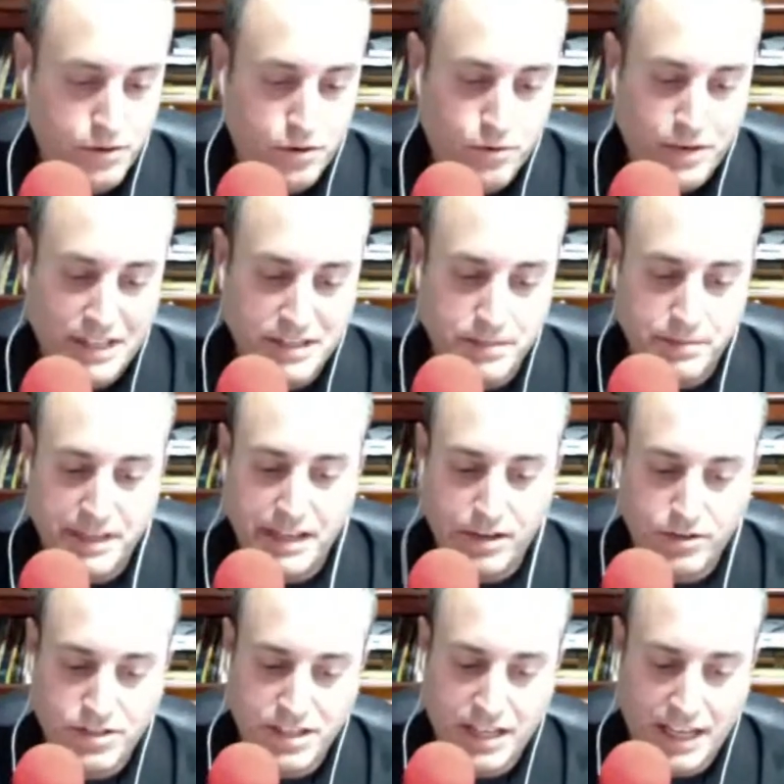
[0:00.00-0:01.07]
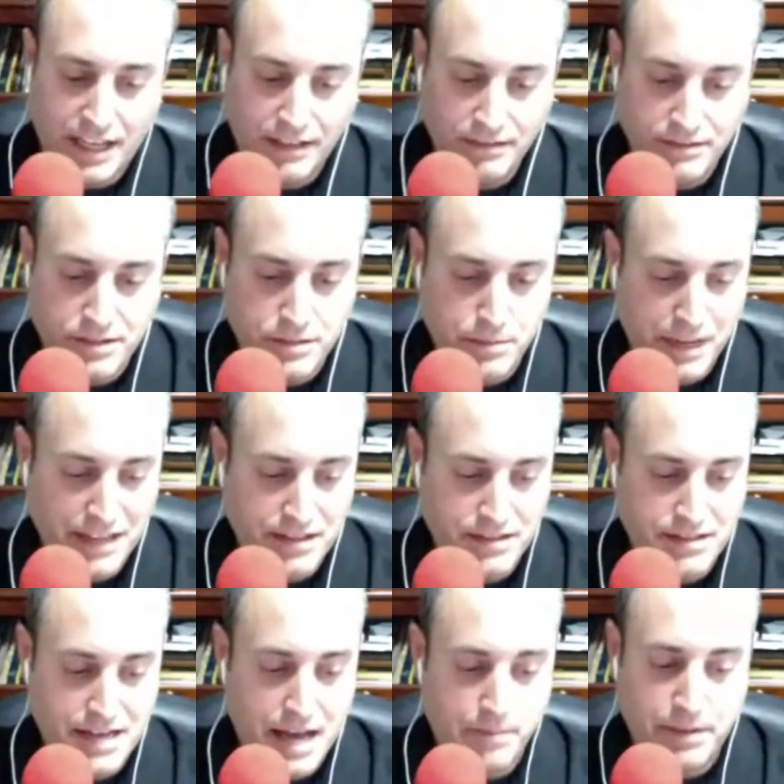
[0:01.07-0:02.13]
to be here today to debate this
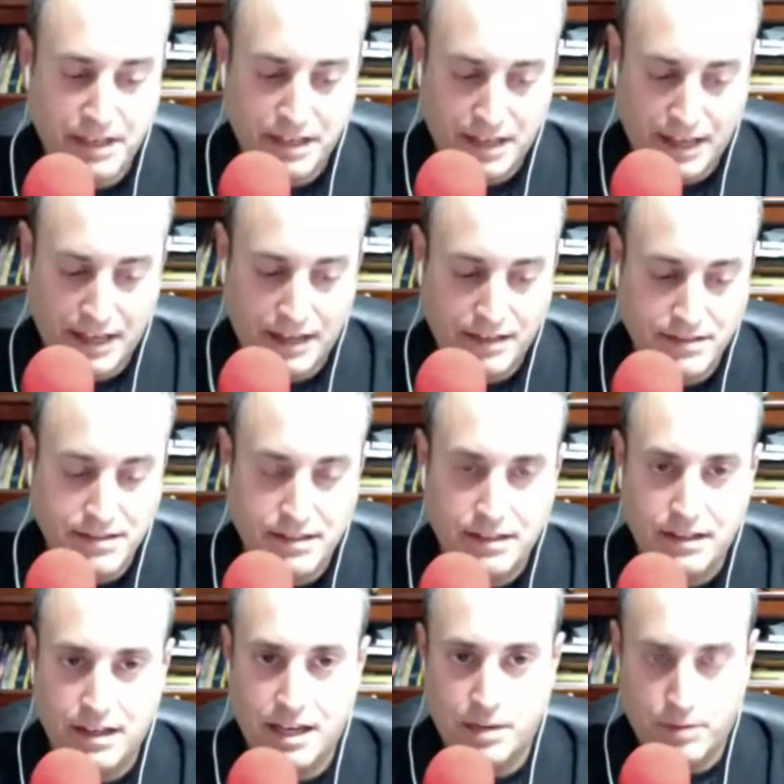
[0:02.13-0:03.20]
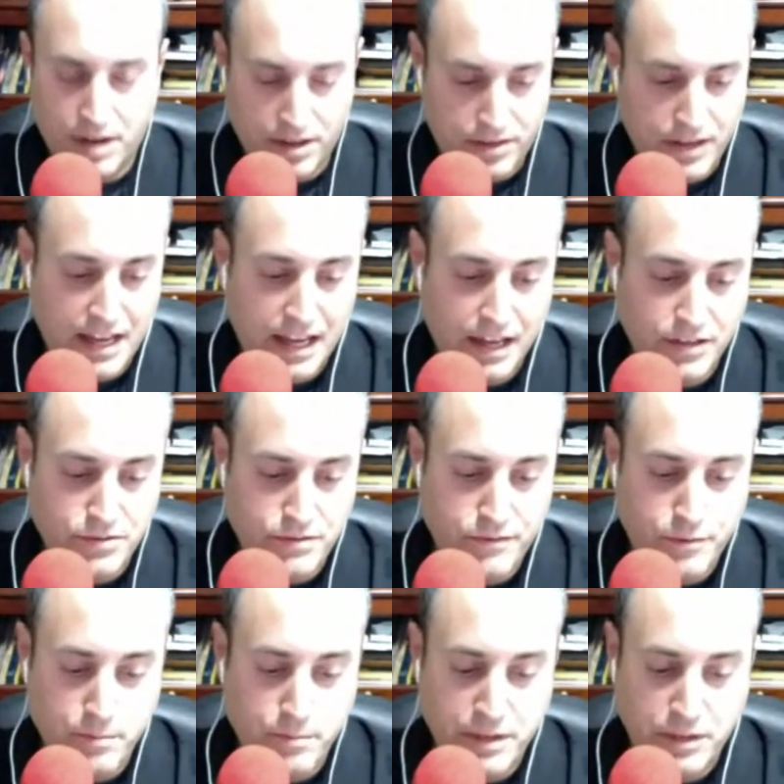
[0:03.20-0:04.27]
topic at hand, and I want to thank Andrew for
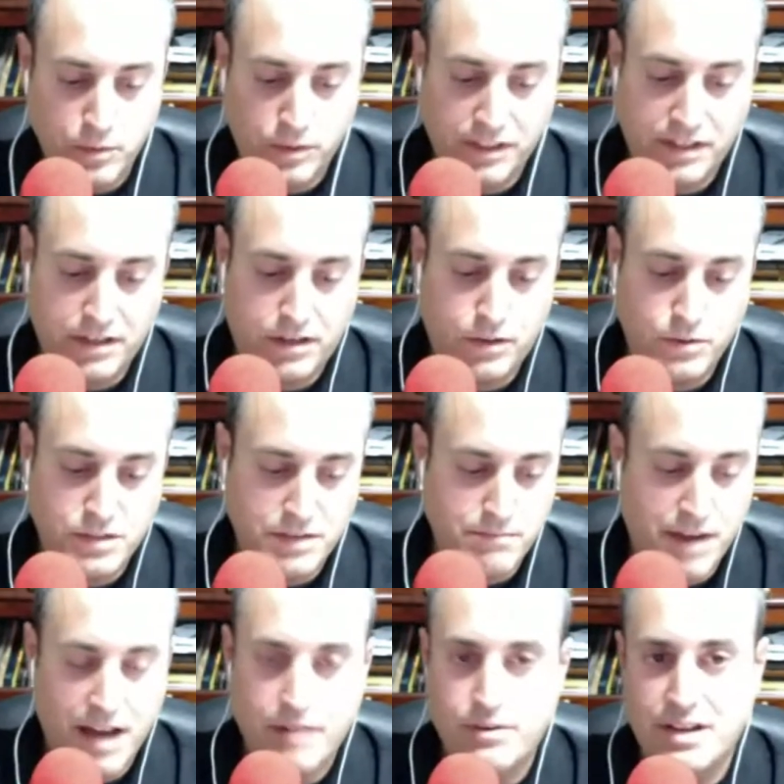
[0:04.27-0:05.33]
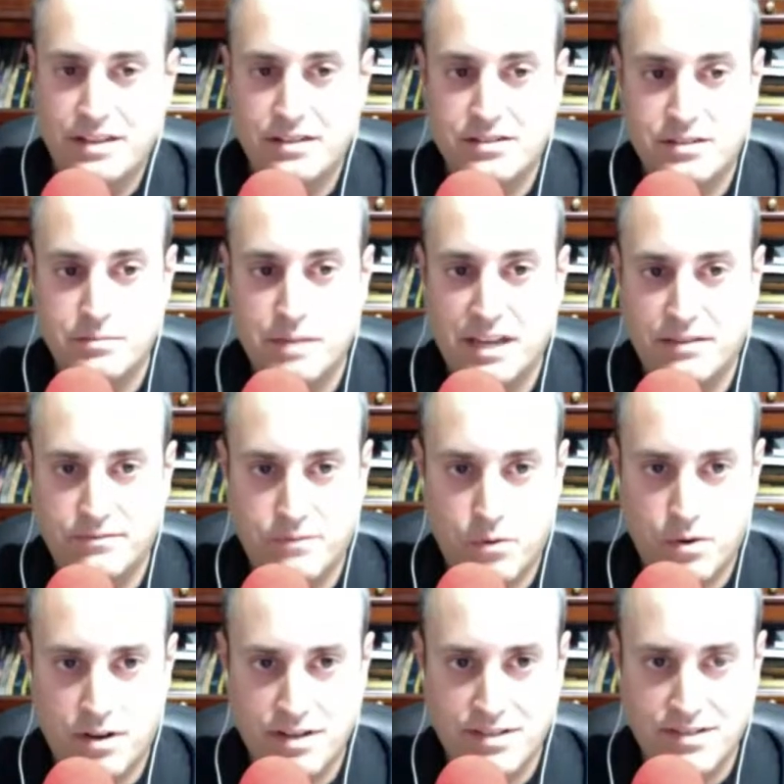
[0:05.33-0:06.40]
being willing to host and moderate this debate for
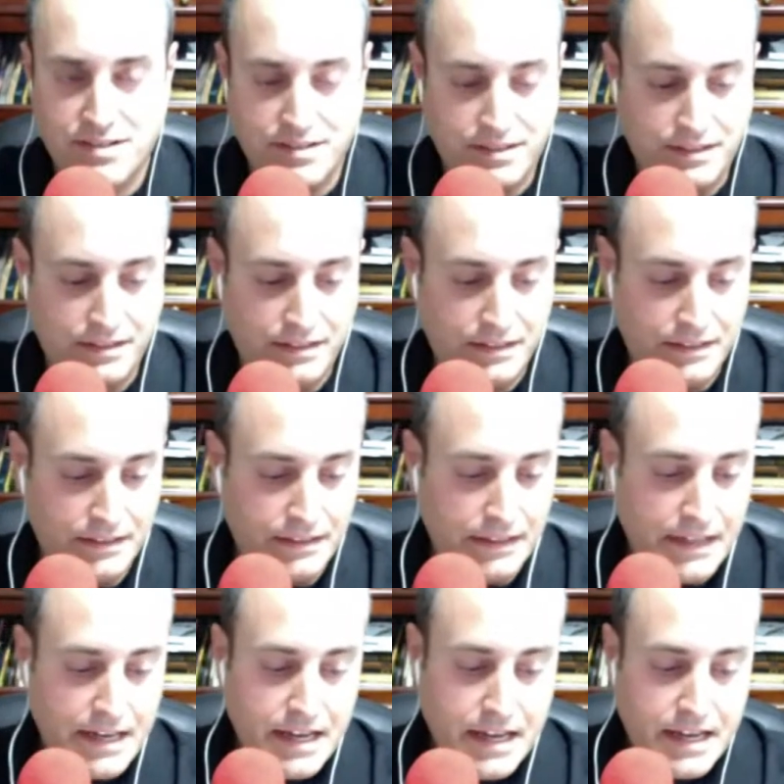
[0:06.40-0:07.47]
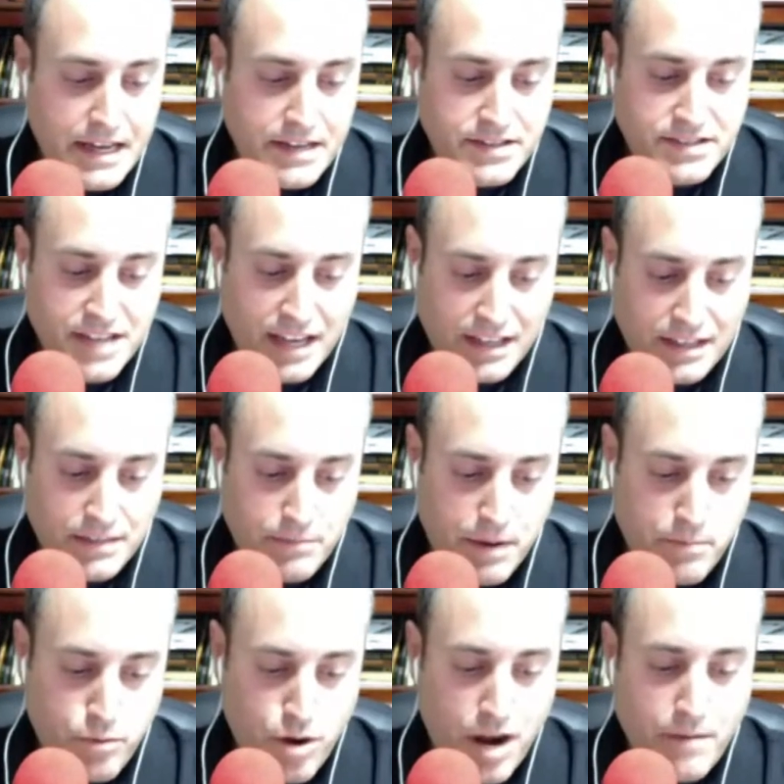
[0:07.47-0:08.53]
us. Second, my
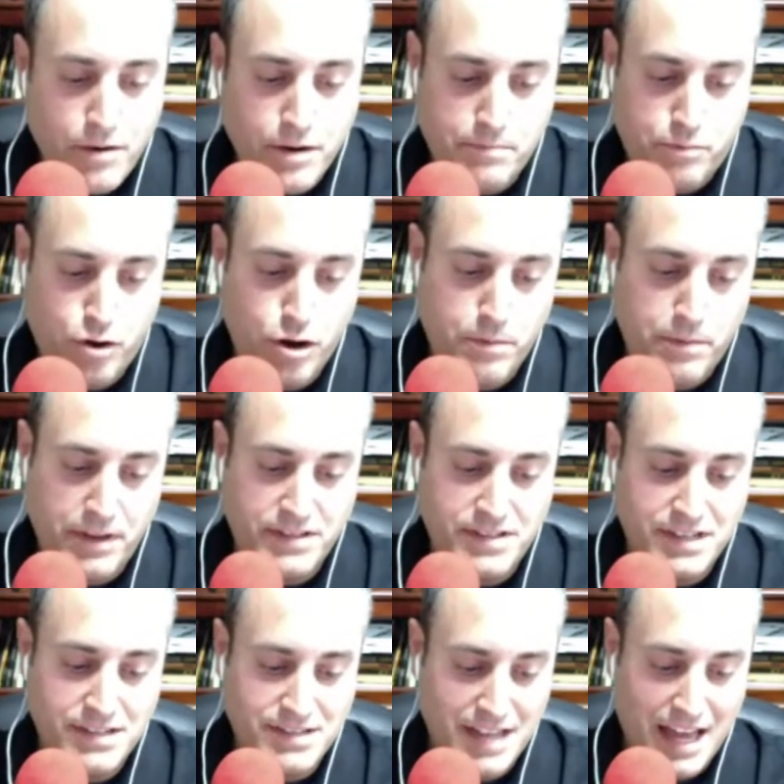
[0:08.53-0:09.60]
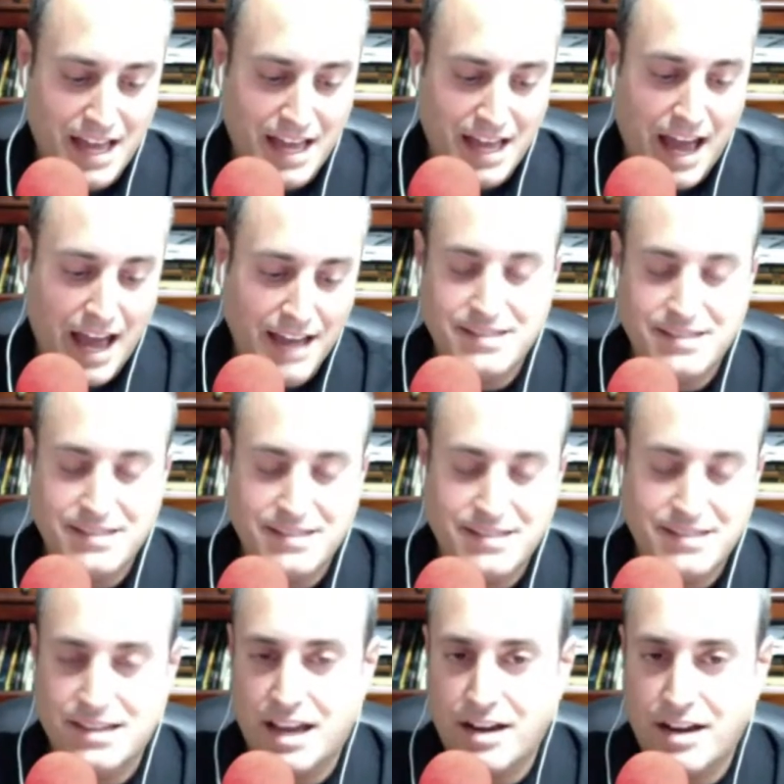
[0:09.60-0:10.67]
primary purpose is that I desire to
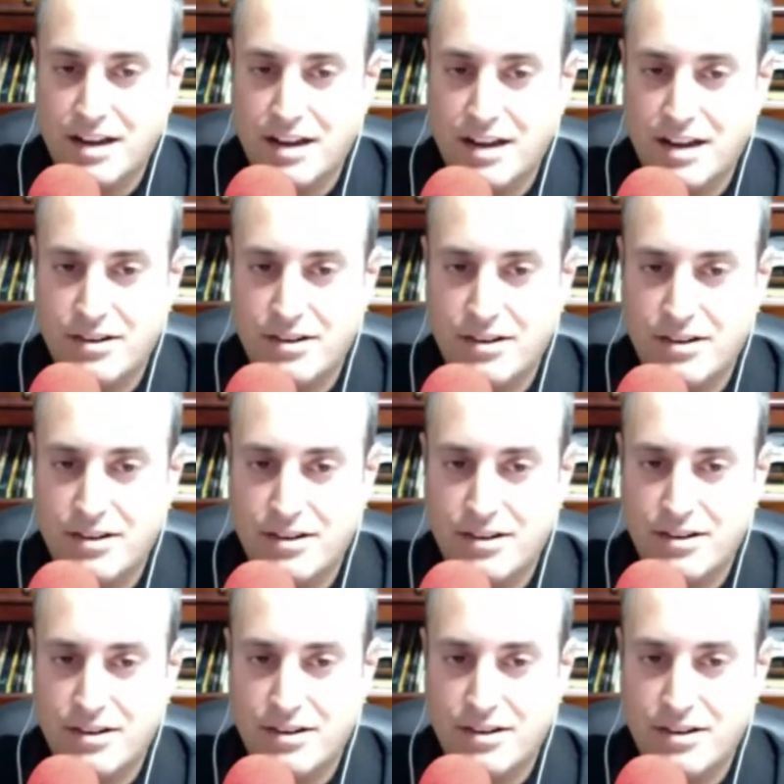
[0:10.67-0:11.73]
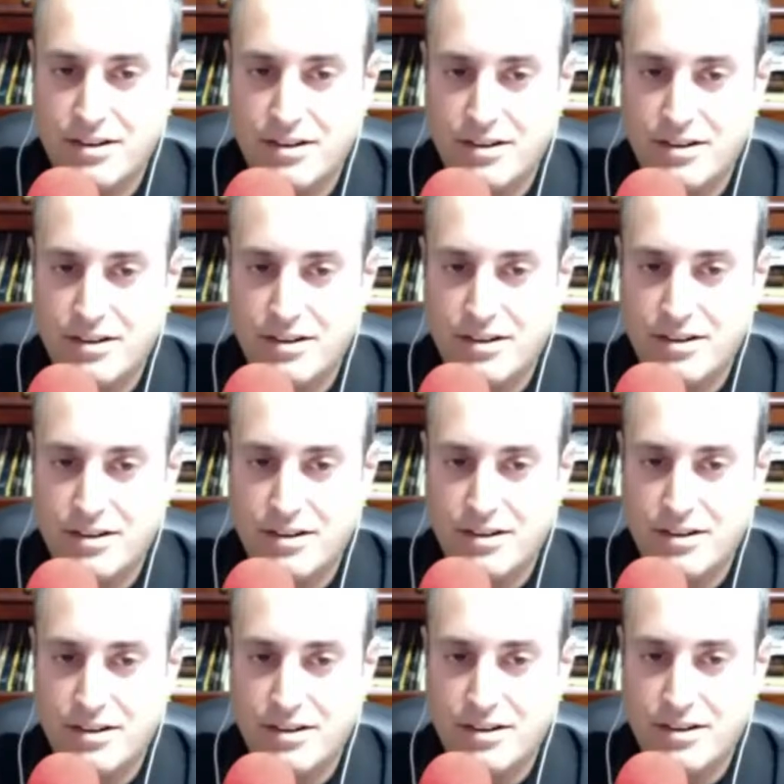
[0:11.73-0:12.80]
see Patrick saved. Look, for both people who
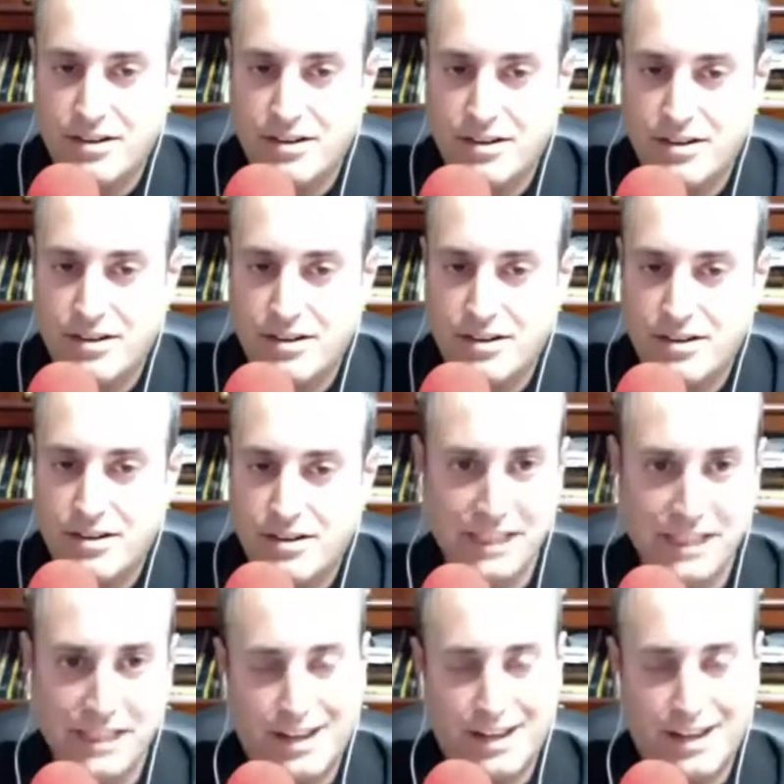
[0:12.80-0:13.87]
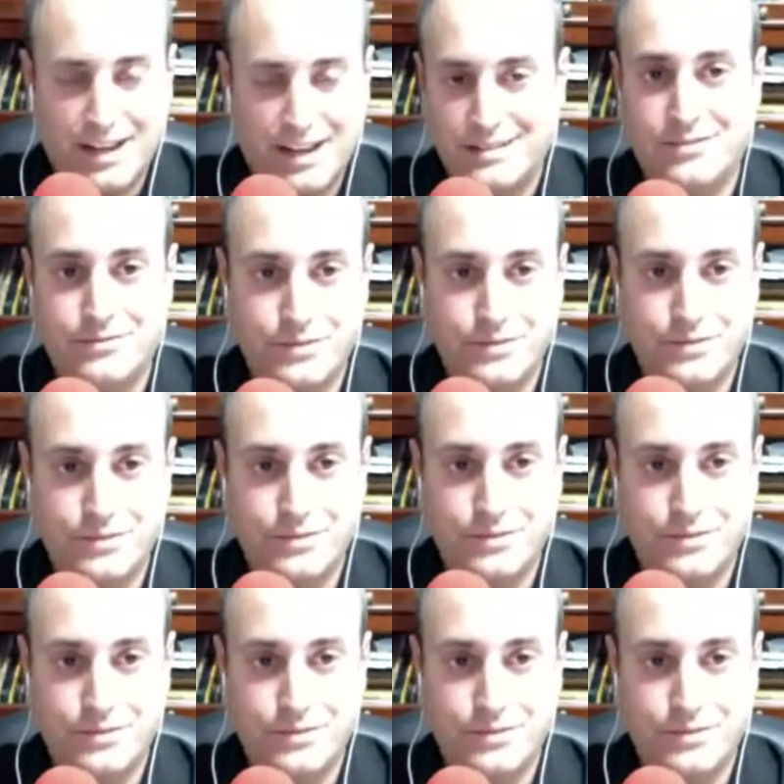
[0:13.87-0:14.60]
know me, I don't care for doing debates,